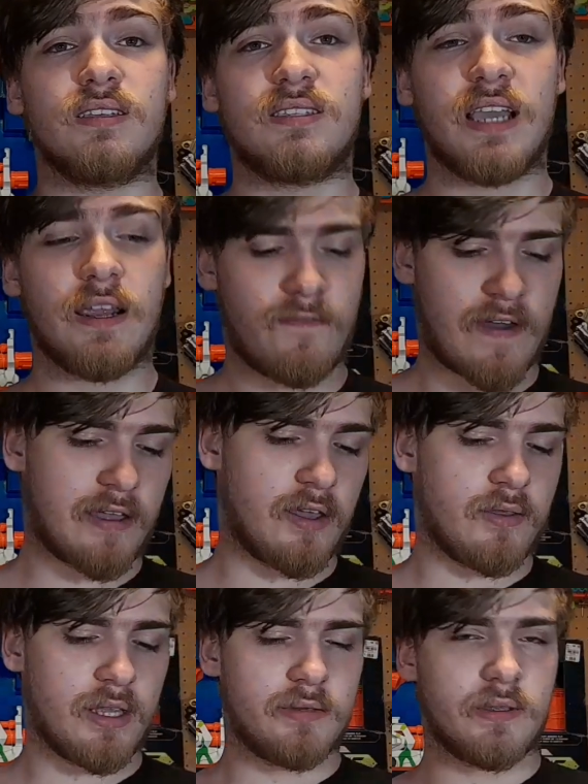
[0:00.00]
insane
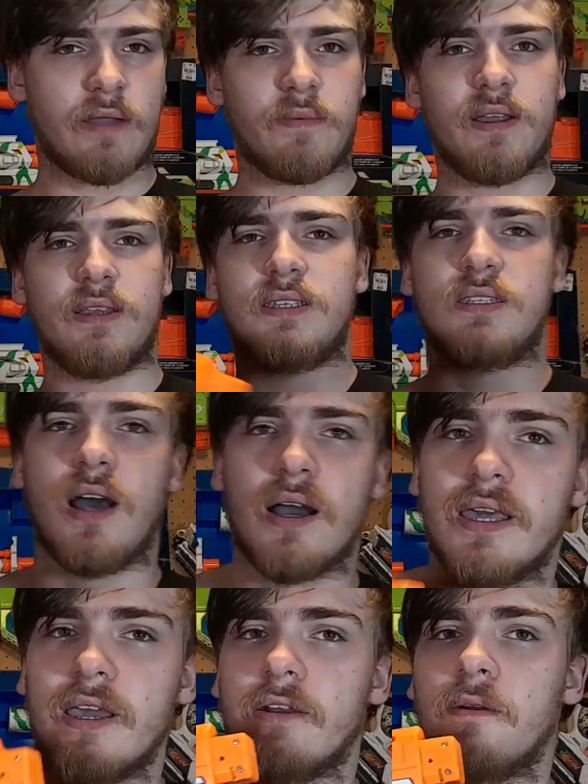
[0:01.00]
value. Let's get rid of the
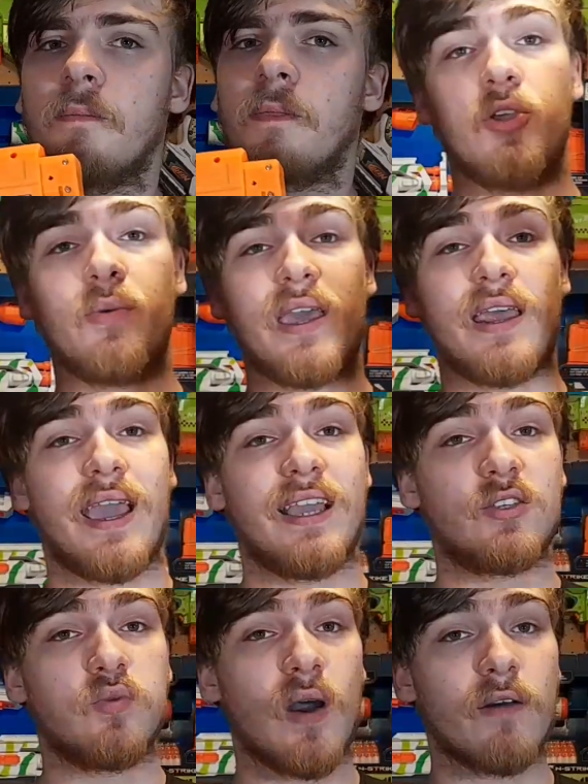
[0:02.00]
stock here. You get
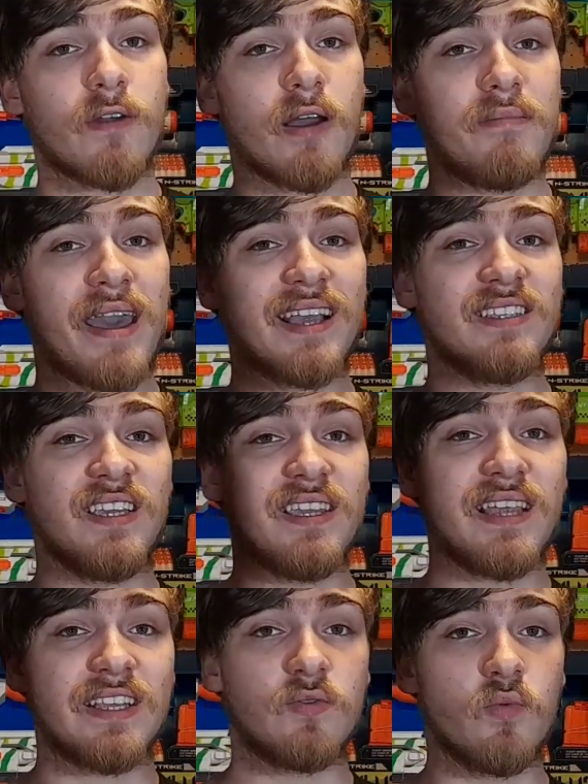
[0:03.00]
a 12-round
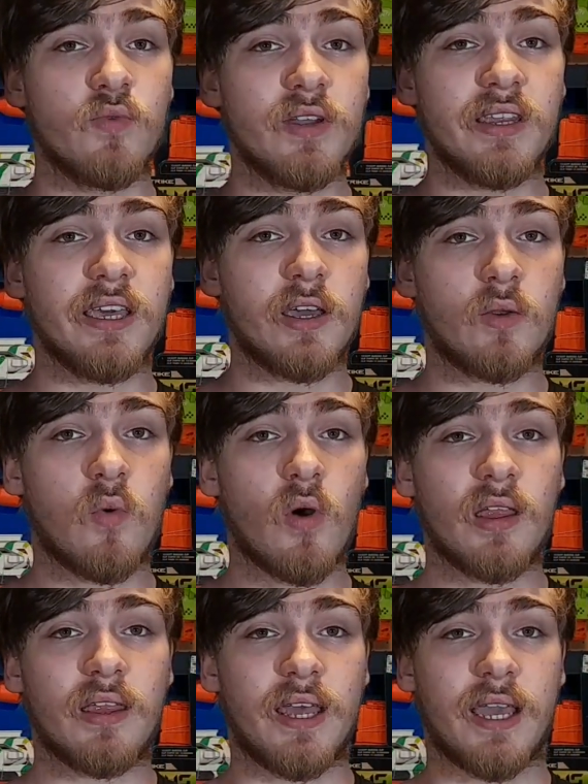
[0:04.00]
magazine that's really good
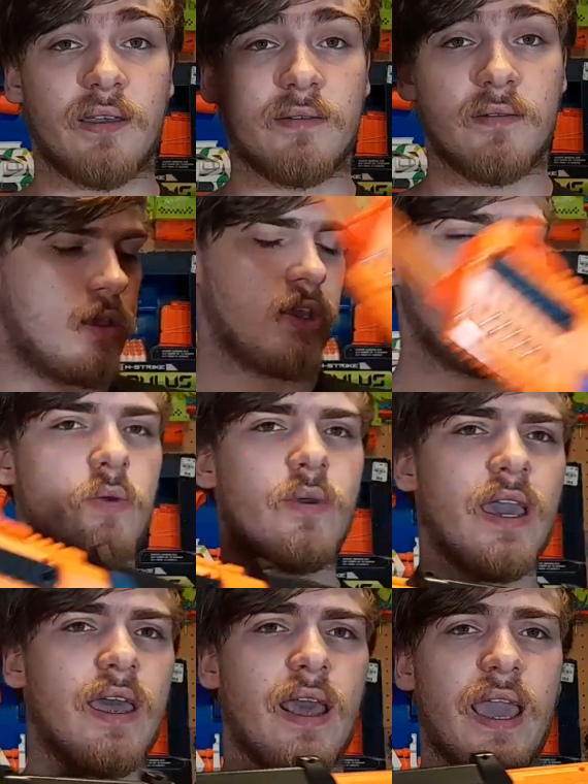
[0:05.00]
quality. You
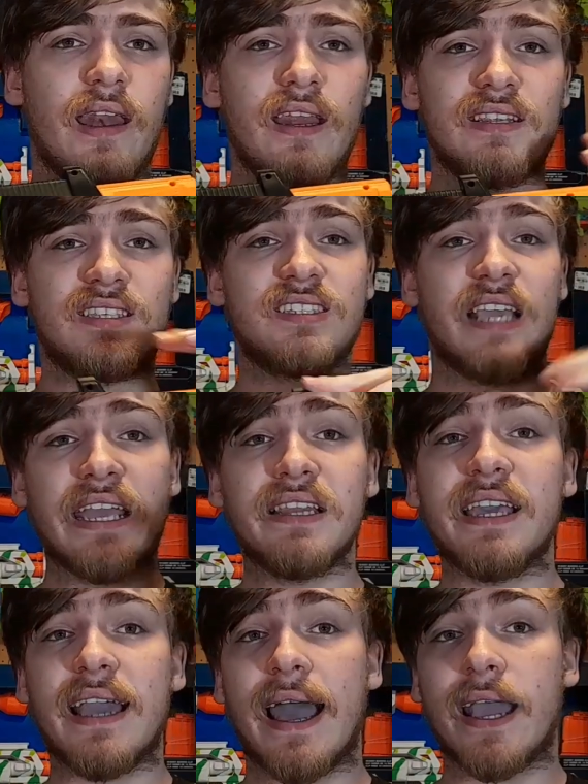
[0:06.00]
get an
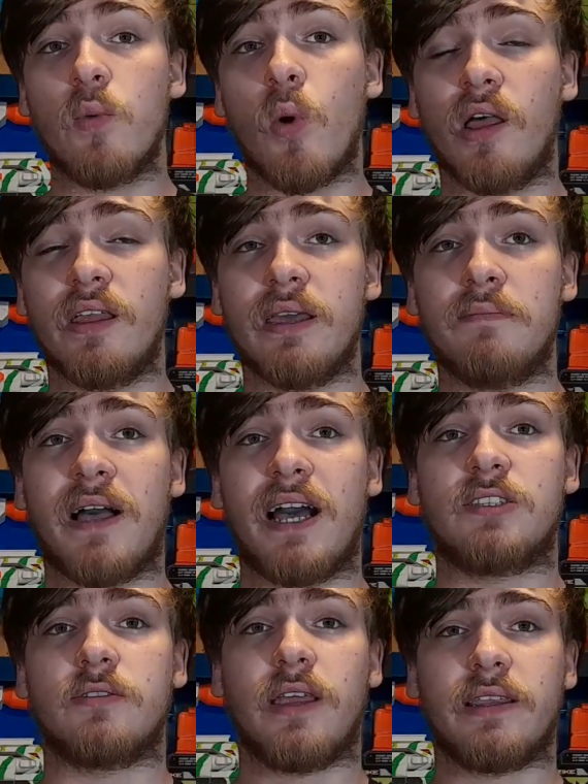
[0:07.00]
insanely high quality
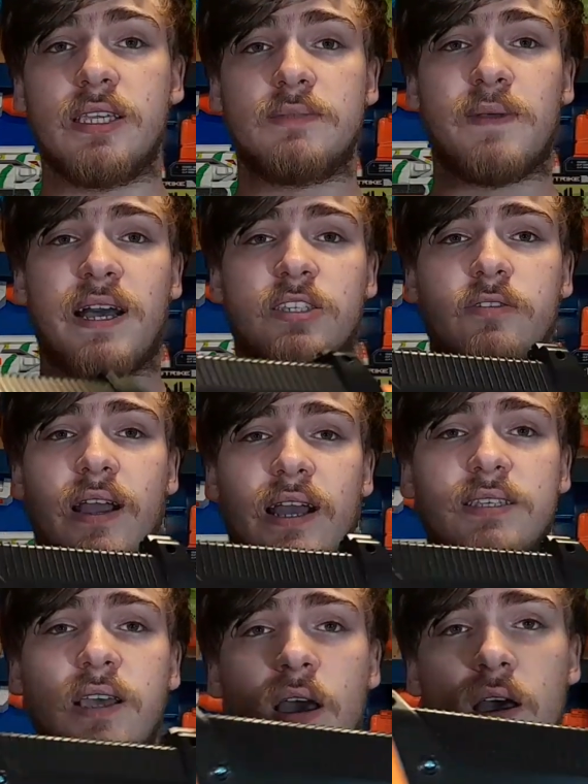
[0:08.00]
blaster. Like, this blaster
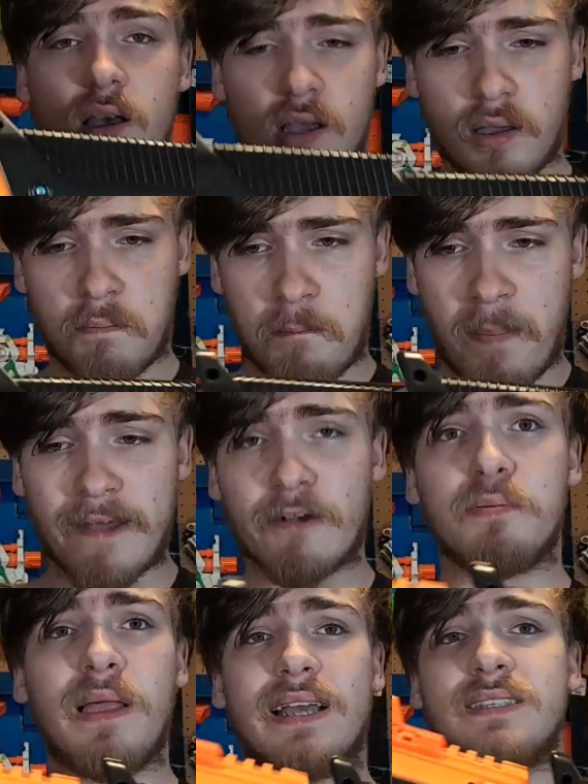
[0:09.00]
has
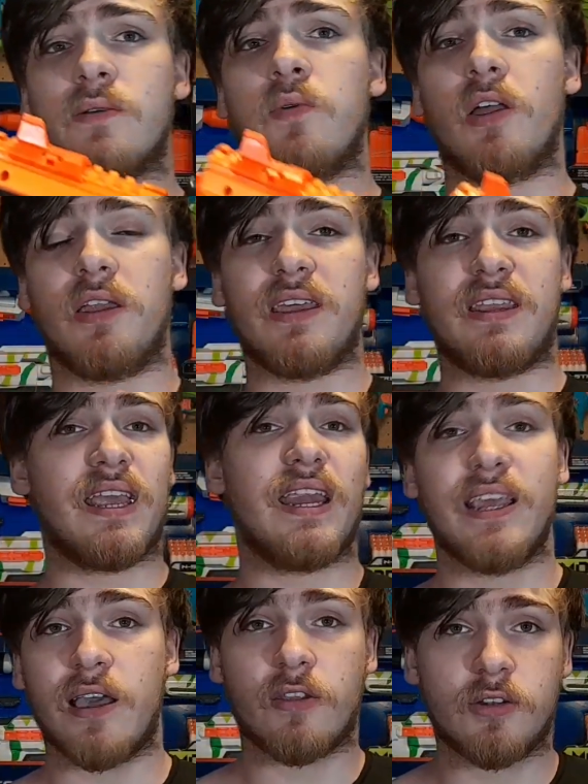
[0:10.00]
better plastic quality than
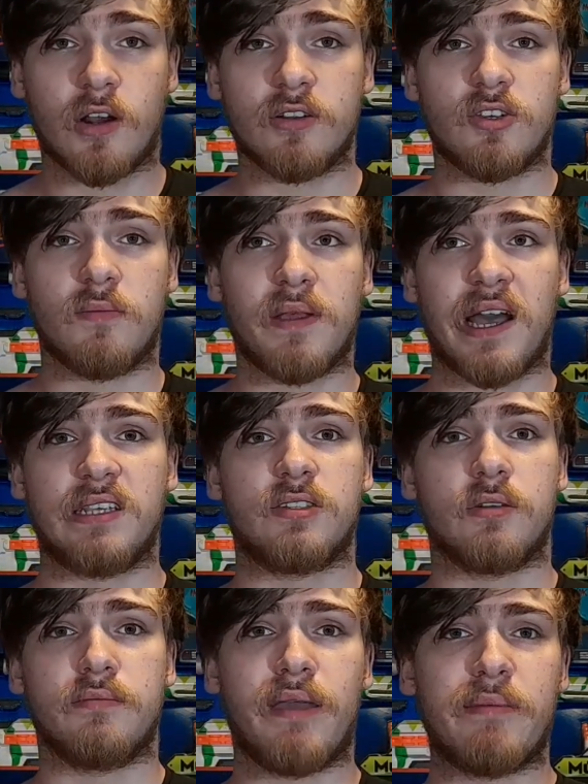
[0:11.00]
any other Dart Zone
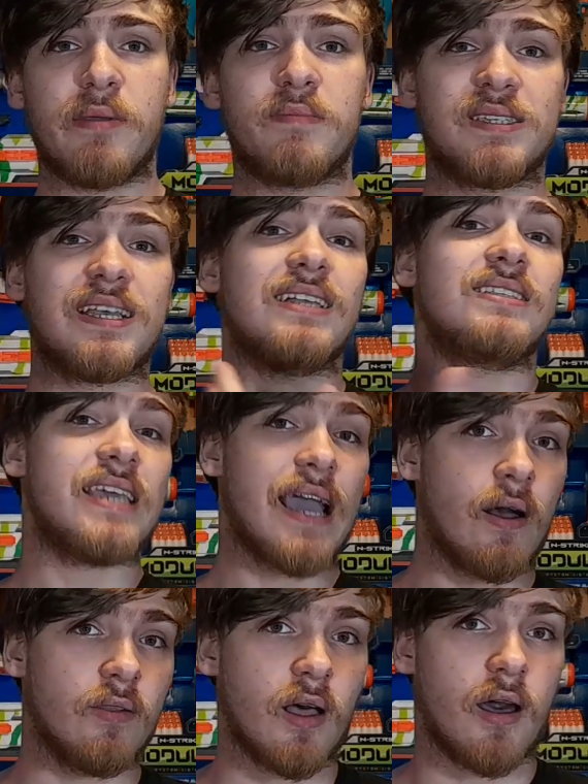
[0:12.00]
blaster, maybe besides the
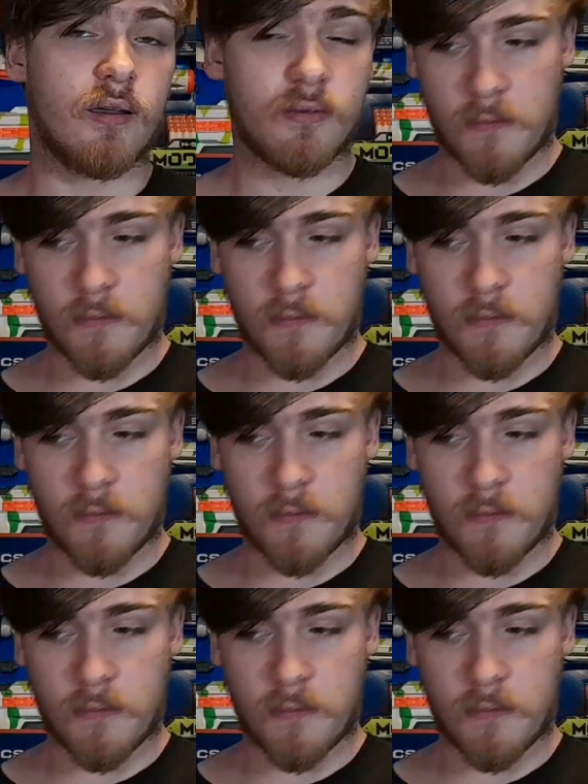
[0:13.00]
Outlaw.